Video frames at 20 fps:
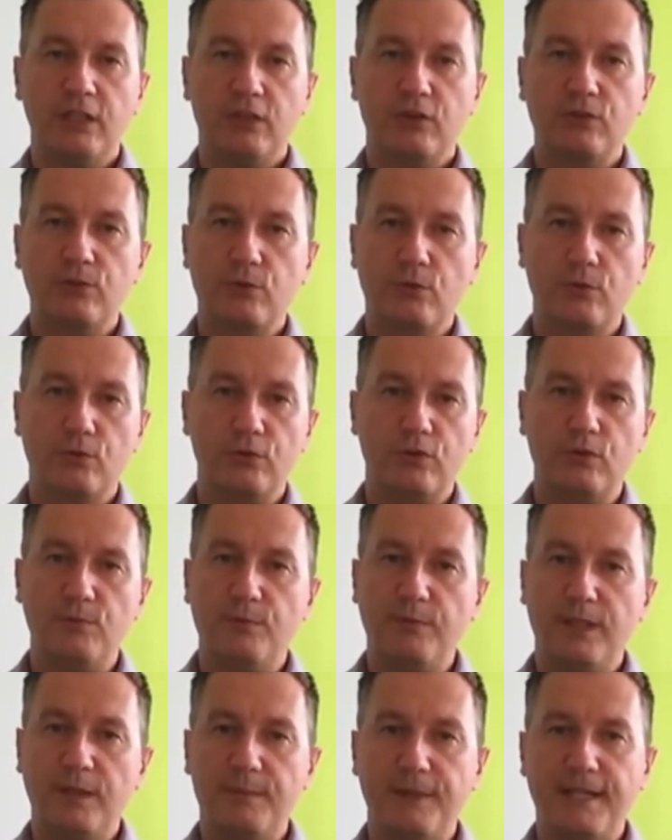So you
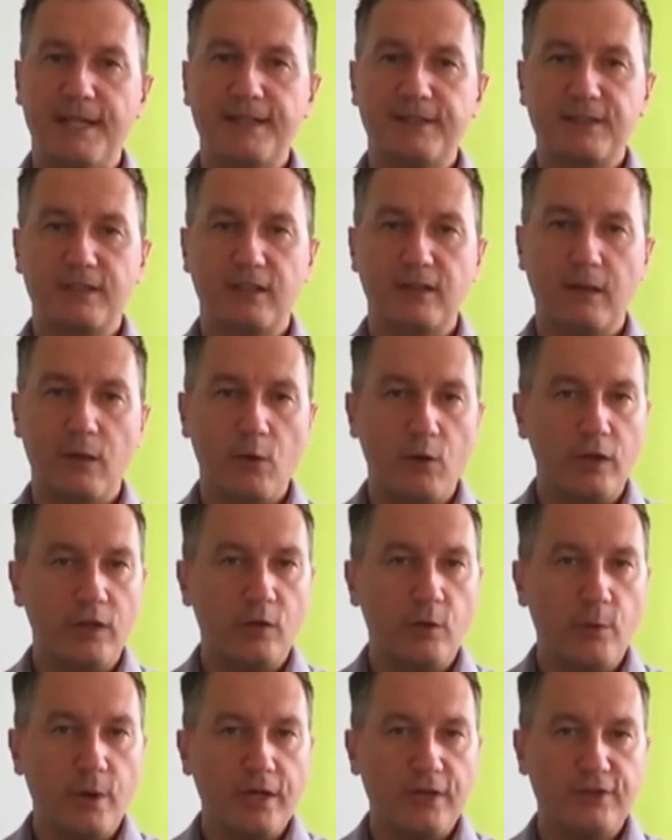may be asking a lot
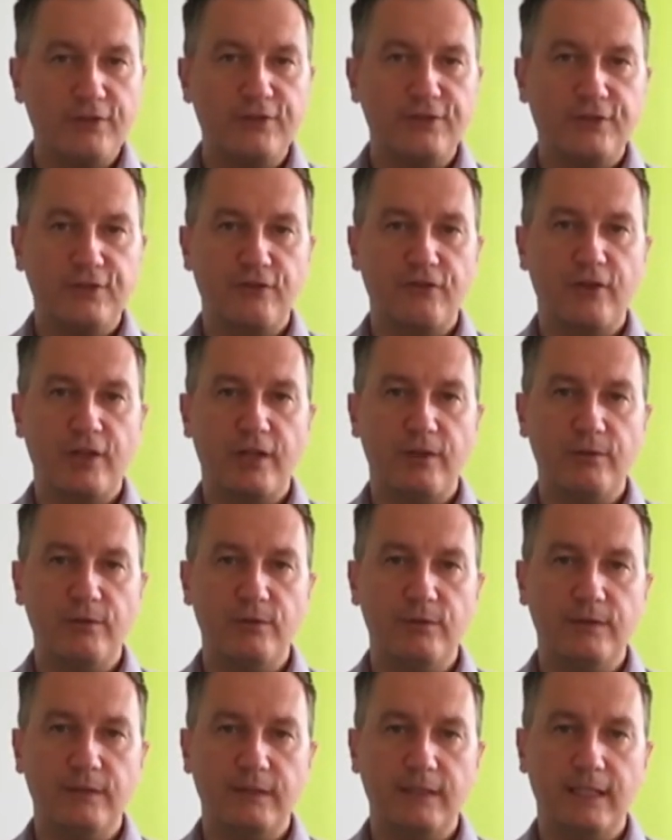of questions
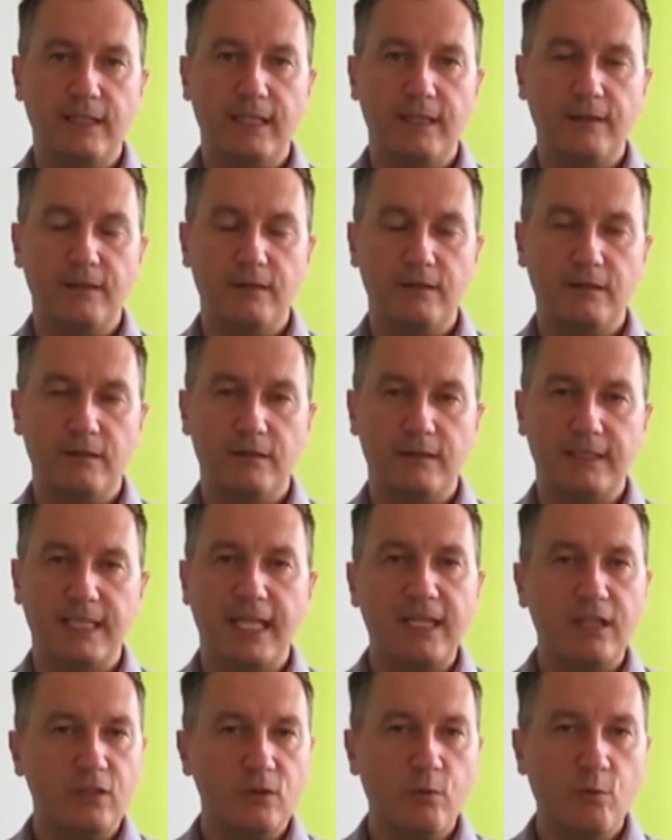around the
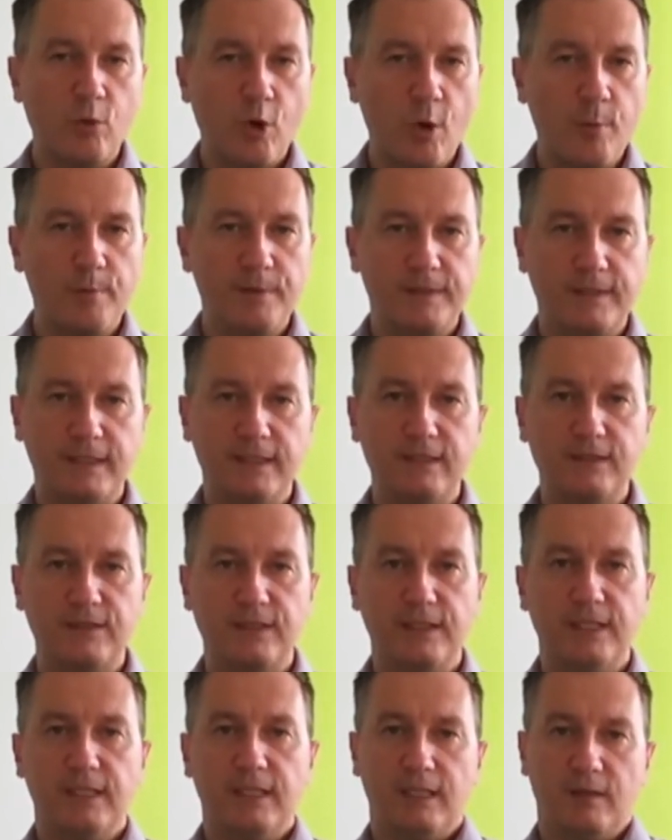technical competence,
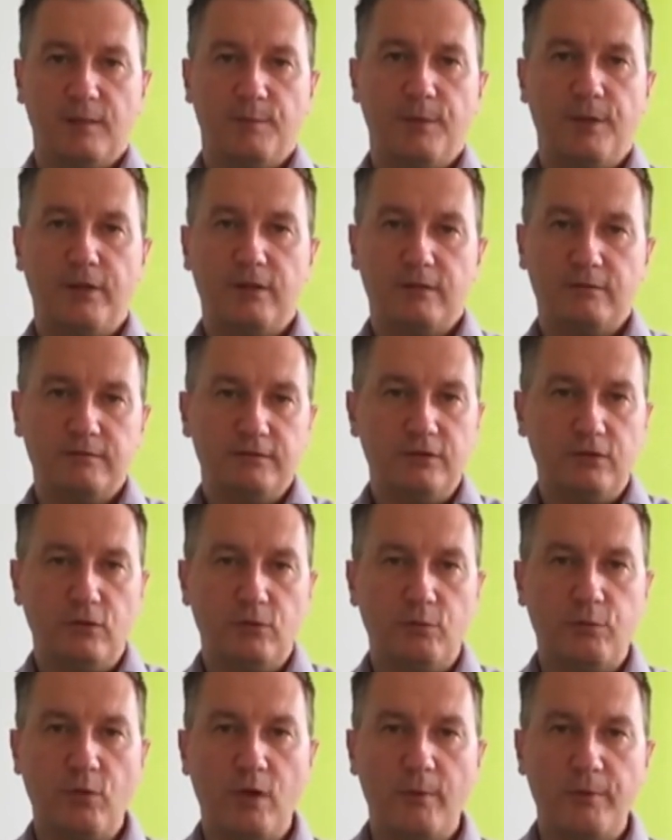but
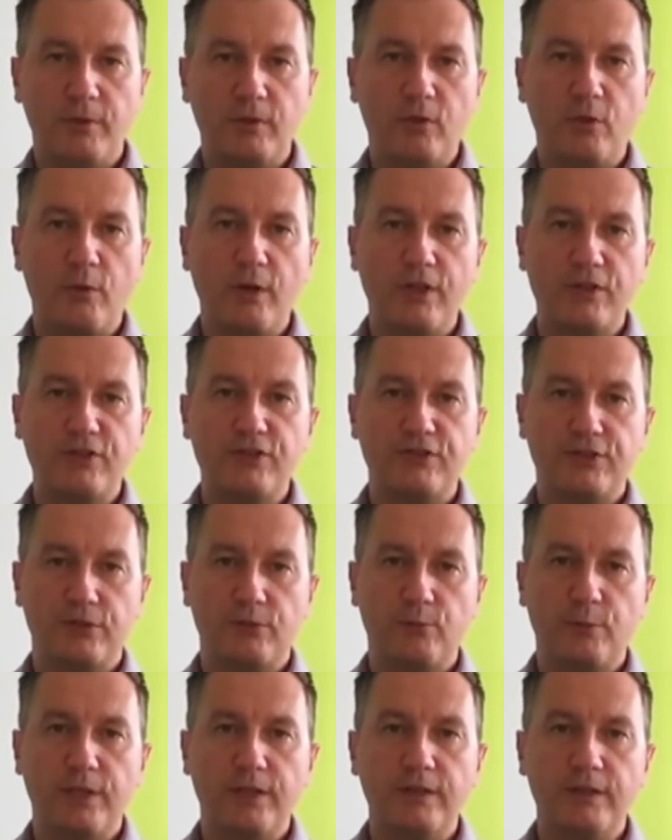what about questions
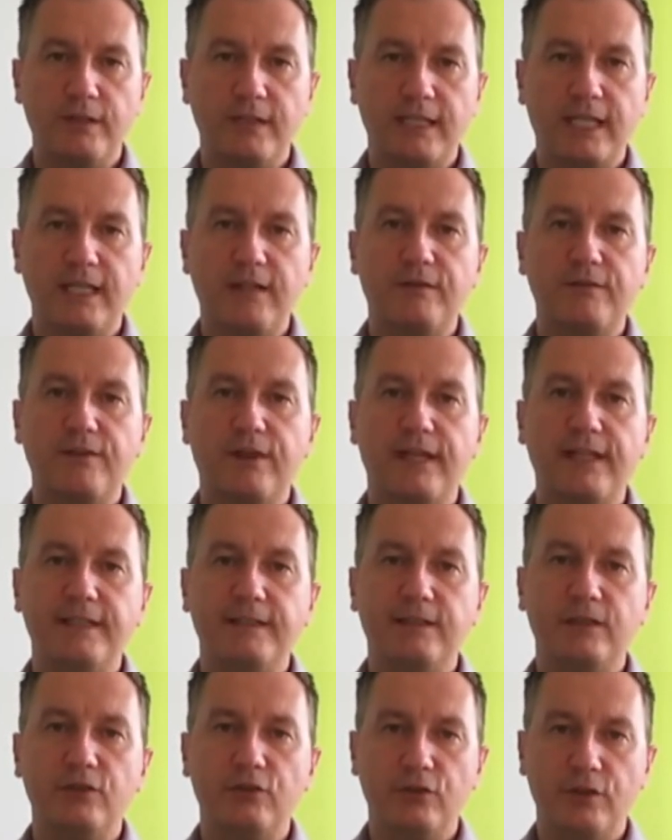on whether they kind of fit
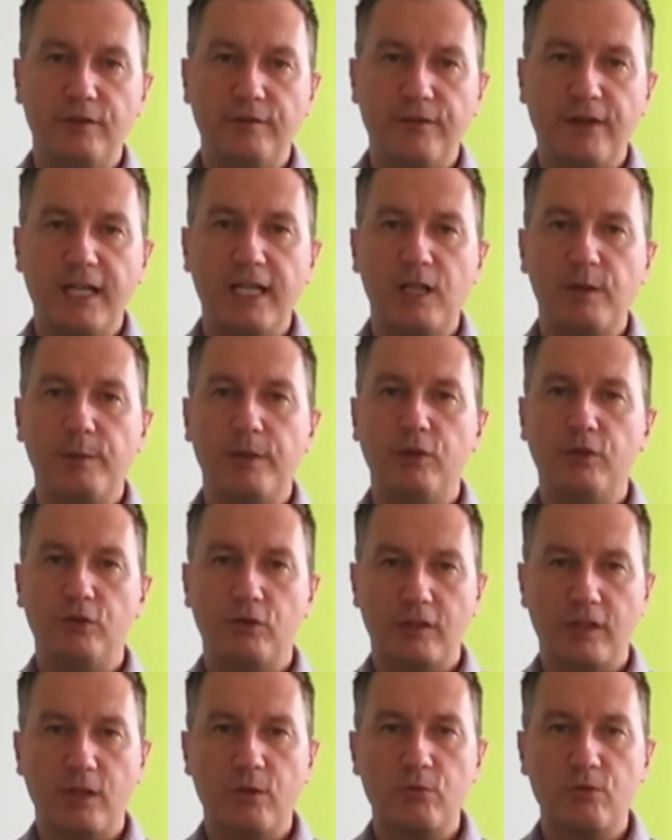into your environment,
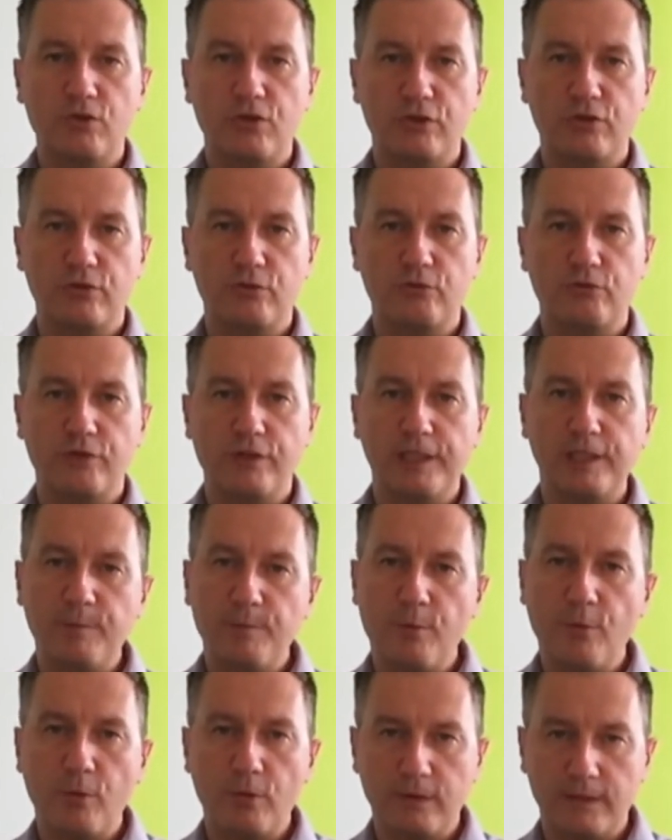your culture? So really
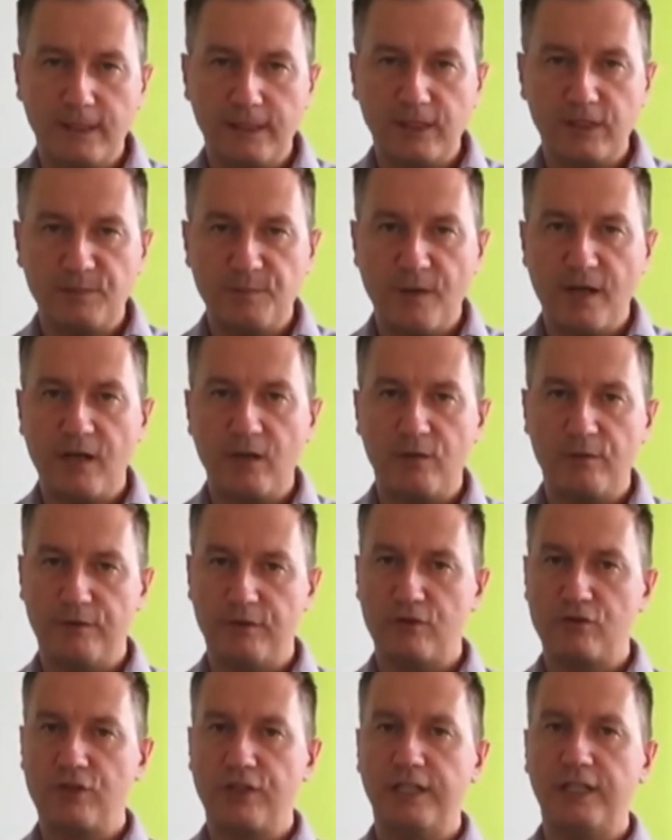important as part of
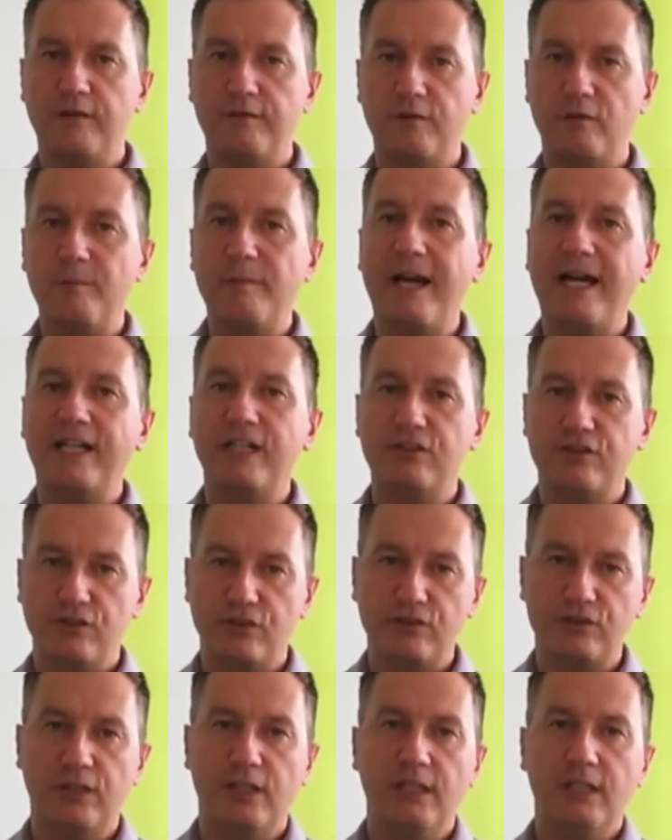the training for
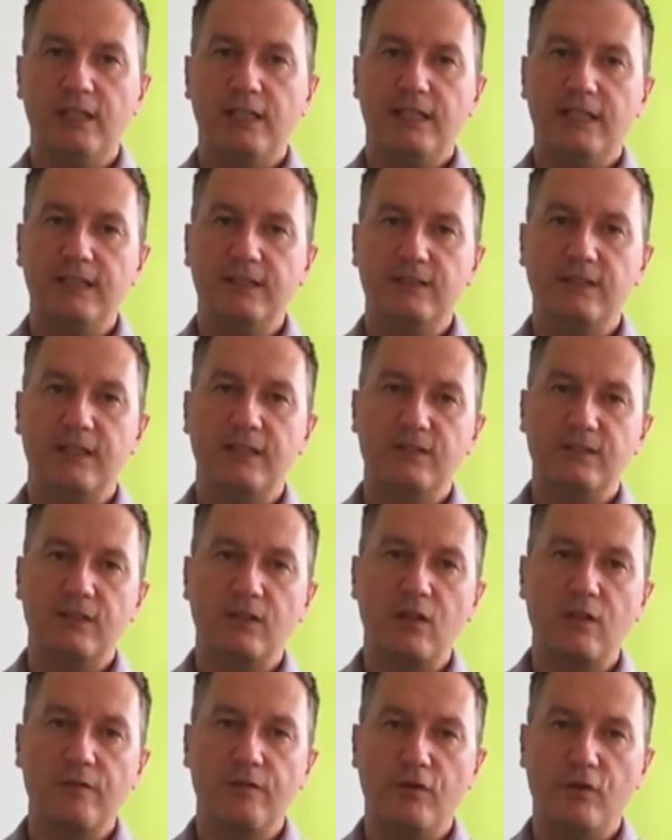managers is to
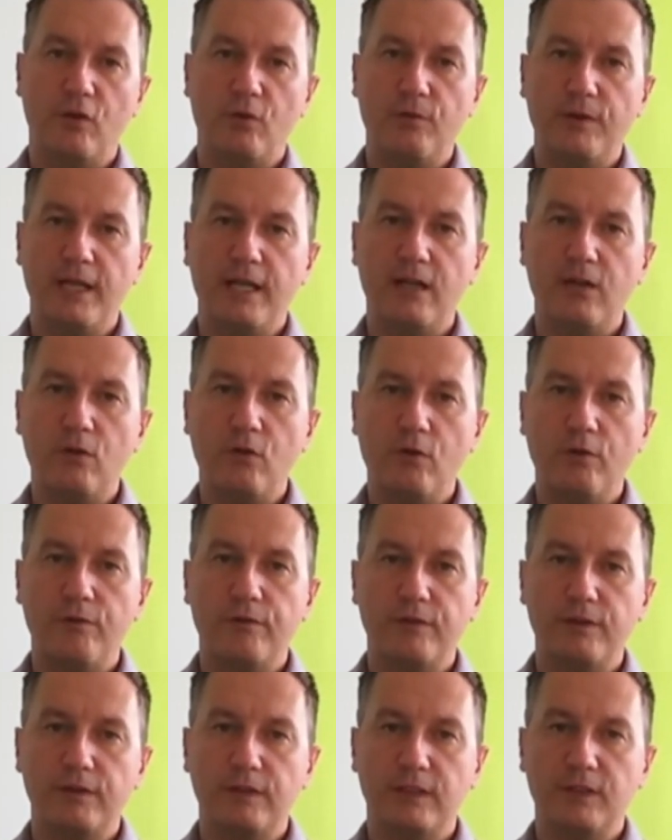cover all that
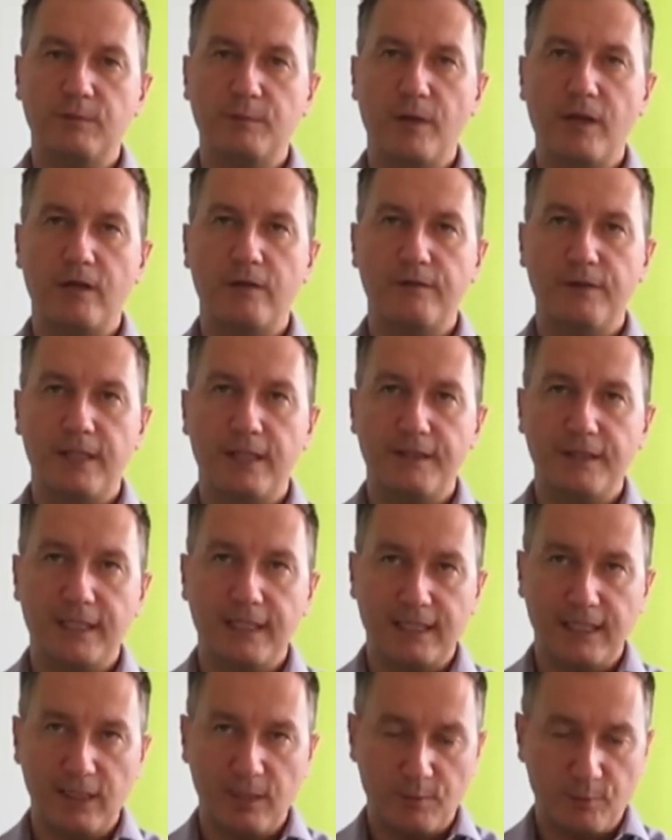off as part of
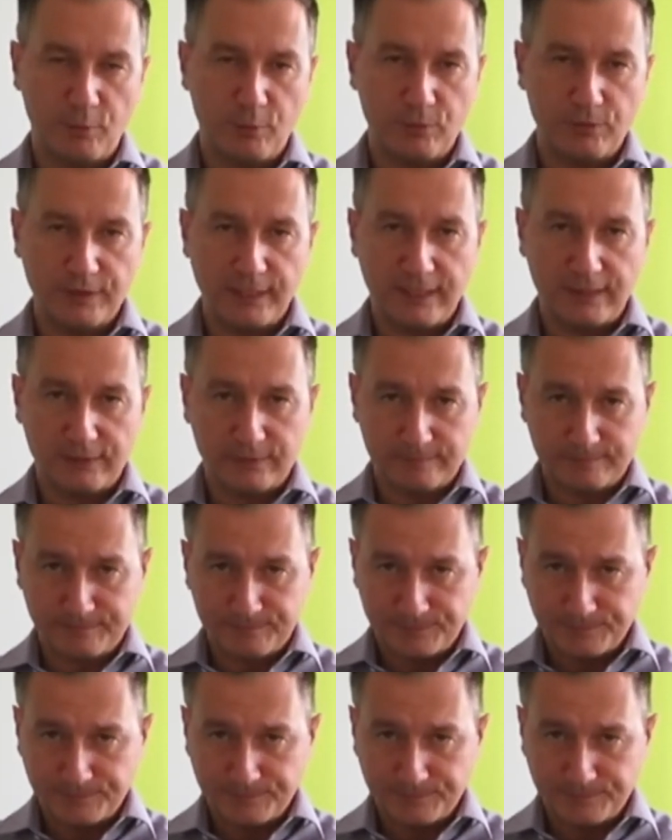that kind of process.